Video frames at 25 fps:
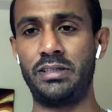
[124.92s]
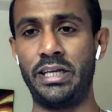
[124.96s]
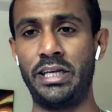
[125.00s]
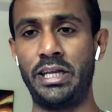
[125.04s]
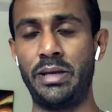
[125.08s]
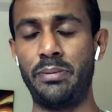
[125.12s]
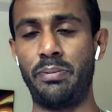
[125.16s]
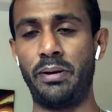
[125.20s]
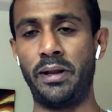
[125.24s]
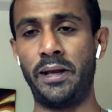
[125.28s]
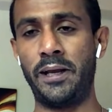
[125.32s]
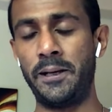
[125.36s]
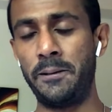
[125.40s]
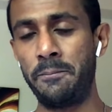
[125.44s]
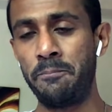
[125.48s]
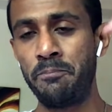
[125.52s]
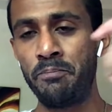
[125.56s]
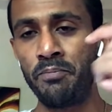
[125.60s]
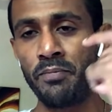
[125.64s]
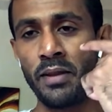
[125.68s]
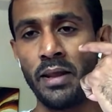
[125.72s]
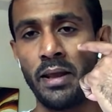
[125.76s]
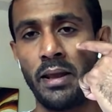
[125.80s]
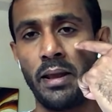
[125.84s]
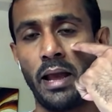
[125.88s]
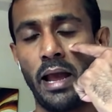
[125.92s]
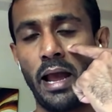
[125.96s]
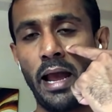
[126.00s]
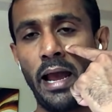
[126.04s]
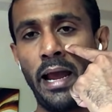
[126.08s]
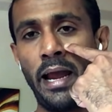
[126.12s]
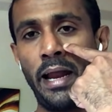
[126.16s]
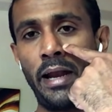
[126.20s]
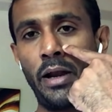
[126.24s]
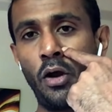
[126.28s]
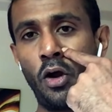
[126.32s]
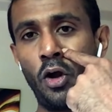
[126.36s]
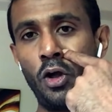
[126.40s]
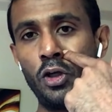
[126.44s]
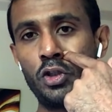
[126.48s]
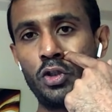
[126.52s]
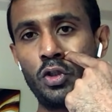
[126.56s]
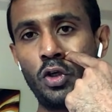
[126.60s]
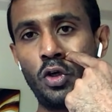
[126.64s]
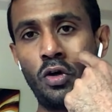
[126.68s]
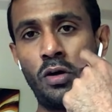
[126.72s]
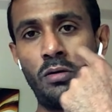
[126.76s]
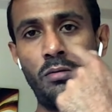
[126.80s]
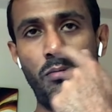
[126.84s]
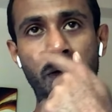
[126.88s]
a senior player, and
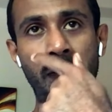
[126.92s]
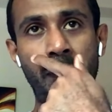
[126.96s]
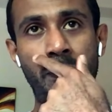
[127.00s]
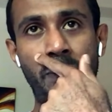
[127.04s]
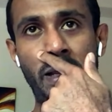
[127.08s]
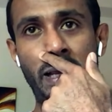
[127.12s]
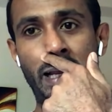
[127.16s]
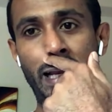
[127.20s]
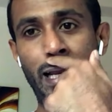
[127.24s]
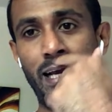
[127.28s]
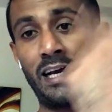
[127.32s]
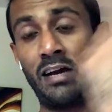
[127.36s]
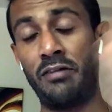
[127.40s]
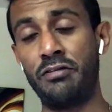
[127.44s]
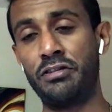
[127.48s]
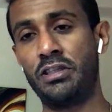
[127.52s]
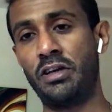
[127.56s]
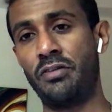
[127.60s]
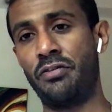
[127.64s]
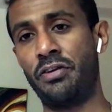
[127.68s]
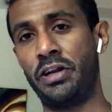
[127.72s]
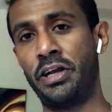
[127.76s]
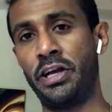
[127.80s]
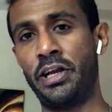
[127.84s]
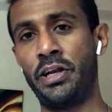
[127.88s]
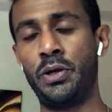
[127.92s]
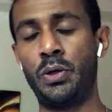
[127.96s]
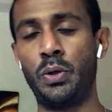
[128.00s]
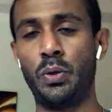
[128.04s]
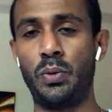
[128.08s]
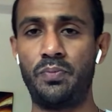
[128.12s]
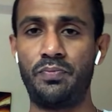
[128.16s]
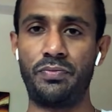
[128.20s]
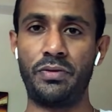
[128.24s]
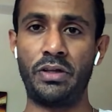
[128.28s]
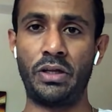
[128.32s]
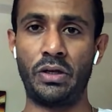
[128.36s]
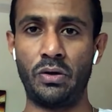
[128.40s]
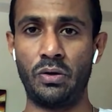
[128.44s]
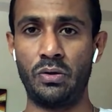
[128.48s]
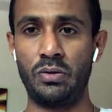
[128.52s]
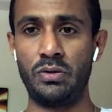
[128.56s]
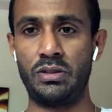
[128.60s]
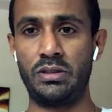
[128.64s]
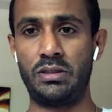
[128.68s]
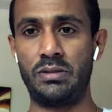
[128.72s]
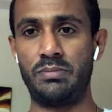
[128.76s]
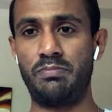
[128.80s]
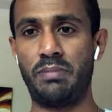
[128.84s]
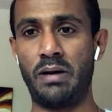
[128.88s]
also a player like Avishka Fernando, you know,
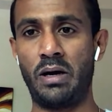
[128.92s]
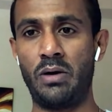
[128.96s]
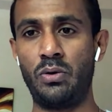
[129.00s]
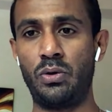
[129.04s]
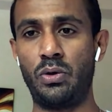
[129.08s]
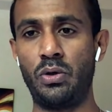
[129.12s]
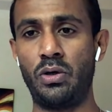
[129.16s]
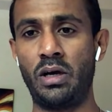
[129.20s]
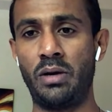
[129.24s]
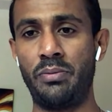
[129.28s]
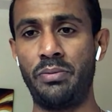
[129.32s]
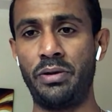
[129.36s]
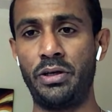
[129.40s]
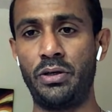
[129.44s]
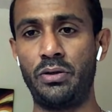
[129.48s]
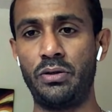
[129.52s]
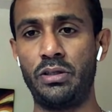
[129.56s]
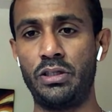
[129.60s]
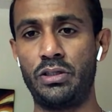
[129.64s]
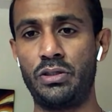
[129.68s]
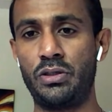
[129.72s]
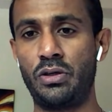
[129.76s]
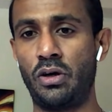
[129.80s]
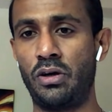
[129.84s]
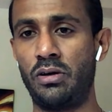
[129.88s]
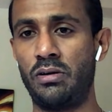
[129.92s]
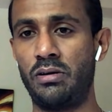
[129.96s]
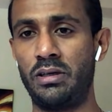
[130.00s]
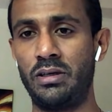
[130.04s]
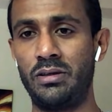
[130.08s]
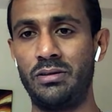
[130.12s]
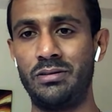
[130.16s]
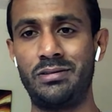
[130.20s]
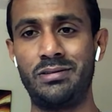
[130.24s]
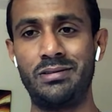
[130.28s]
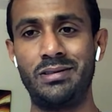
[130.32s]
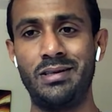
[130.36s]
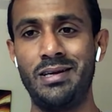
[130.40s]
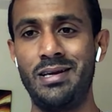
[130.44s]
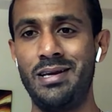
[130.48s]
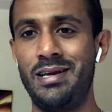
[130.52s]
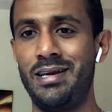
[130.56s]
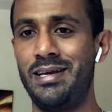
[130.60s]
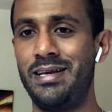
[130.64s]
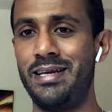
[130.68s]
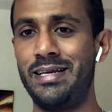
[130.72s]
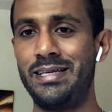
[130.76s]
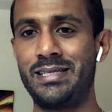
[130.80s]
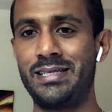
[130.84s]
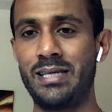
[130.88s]
who's bound to come into the squad. You know,
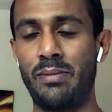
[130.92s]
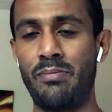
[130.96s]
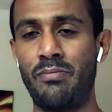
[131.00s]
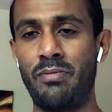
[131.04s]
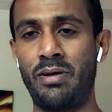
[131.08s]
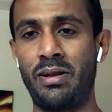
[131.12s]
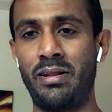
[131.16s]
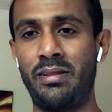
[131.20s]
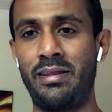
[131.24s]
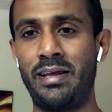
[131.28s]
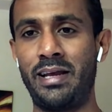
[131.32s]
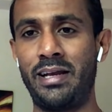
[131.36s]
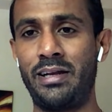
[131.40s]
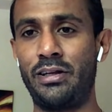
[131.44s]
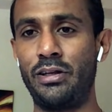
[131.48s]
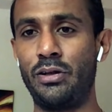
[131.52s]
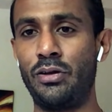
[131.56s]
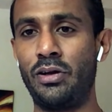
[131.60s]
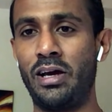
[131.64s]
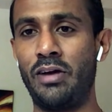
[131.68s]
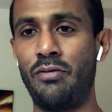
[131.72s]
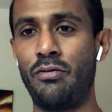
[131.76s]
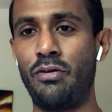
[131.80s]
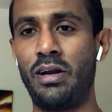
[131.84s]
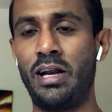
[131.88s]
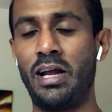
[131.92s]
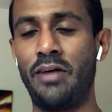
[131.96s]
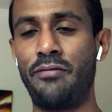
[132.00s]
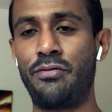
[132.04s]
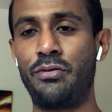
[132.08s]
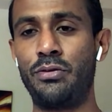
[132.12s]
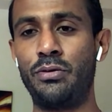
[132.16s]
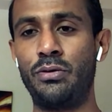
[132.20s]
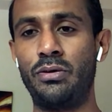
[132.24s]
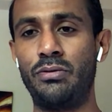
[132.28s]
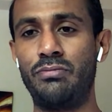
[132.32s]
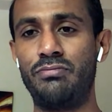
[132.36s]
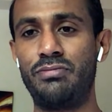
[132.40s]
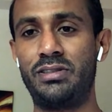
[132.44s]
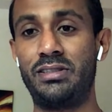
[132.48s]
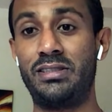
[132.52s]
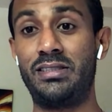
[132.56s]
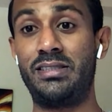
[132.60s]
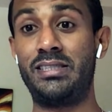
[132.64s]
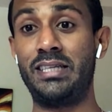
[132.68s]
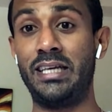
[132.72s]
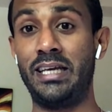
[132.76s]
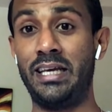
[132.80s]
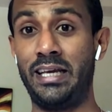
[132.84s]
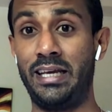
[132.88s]
he's someone that you know I would love to
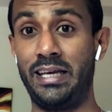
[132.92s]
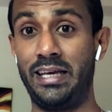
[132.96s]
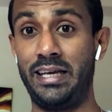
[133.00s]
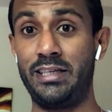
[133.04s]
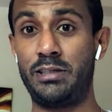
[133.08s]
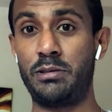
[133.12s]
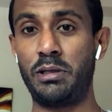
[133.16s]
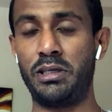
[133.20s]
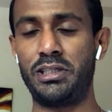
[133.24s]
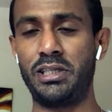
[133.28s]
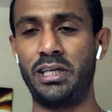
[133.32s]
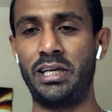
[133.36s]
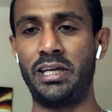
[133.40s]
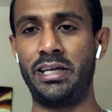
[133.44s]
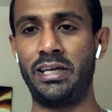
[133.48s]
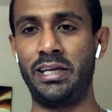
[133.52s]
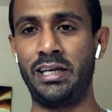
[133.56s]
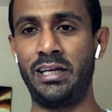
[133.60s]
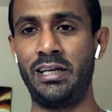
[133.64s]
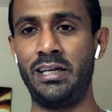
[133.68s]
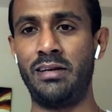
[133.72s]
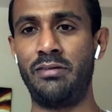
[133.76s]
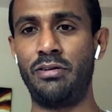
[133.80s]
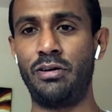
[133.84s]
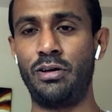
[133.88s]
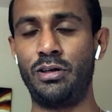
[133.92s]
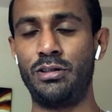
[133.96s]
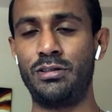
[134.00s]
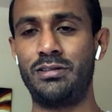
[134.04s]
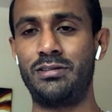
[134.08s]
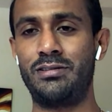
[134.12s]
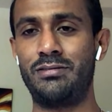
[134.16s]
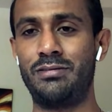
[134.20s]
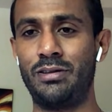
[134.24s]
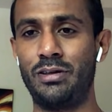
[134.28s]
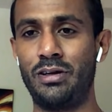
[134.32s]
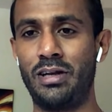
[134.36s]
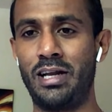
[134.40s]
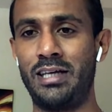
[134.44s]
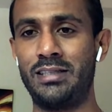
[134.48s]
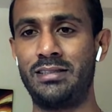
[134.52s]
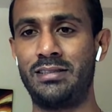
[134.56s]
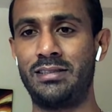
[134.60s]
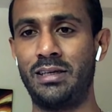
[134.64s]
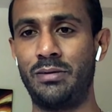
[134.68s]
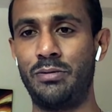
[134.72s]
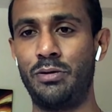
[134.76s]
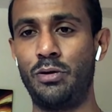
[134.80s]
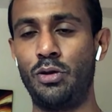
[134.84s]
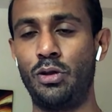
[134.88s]
see, especially in England, because you know
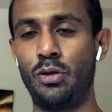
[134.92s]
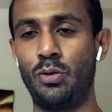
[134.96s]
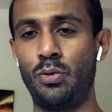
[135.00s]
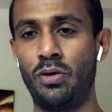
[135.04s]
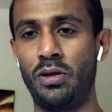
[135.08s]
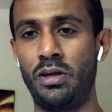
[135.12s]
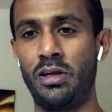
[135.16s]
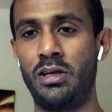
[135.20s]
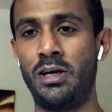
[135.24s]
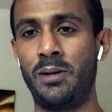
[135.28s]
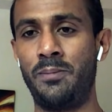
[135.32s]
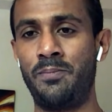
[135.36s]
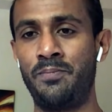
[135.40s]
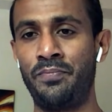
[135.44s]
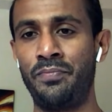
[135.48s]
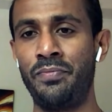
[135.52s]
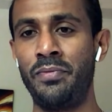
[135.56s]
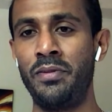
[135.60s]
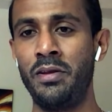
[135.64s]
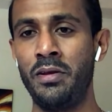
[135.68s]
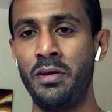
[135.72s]
last time during the World Cup,